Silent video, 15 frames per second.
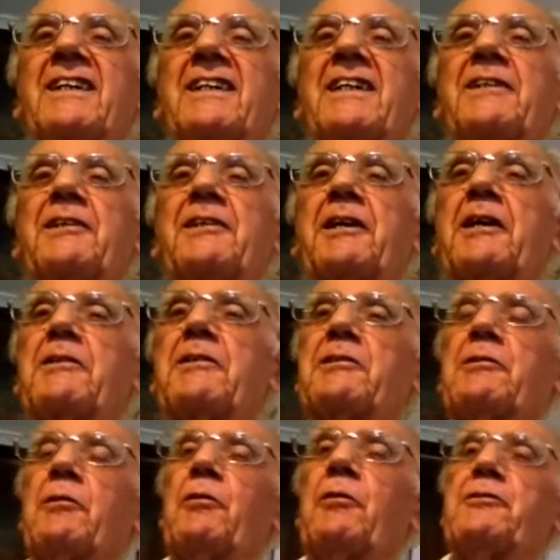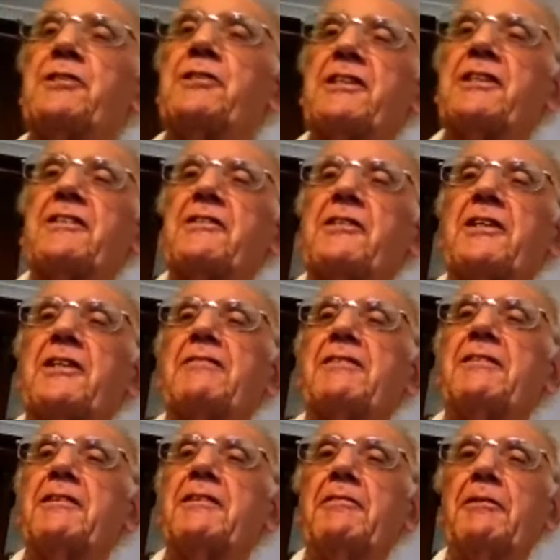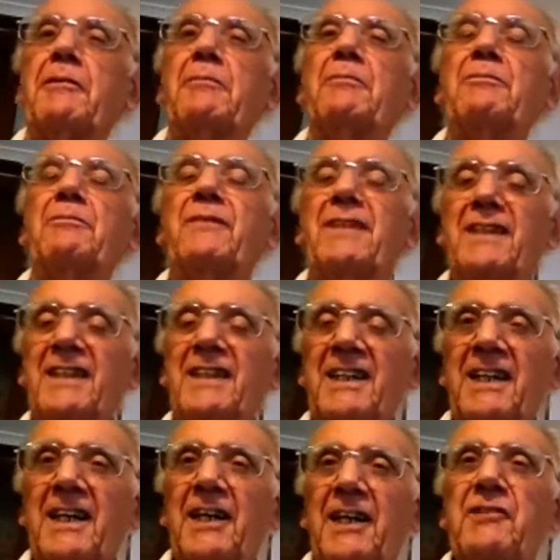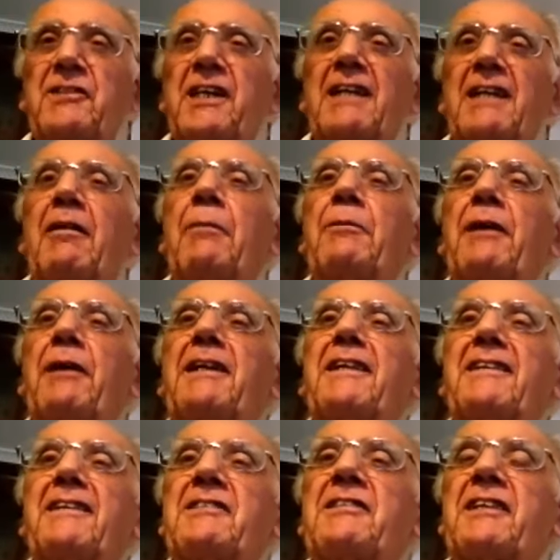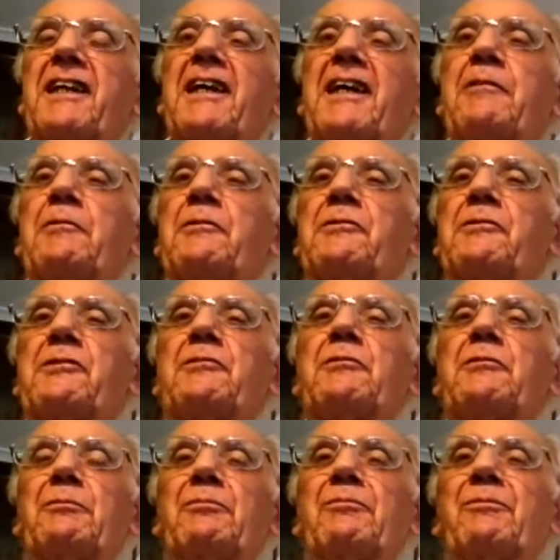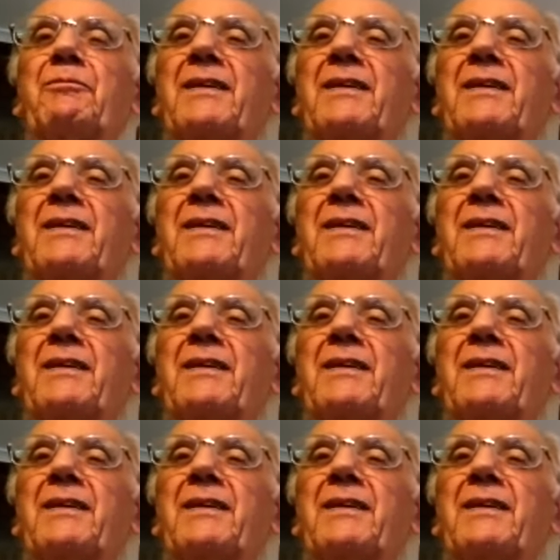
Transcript: in the Coach and Horses Conservatory Room instead of operating this thing called Zoom.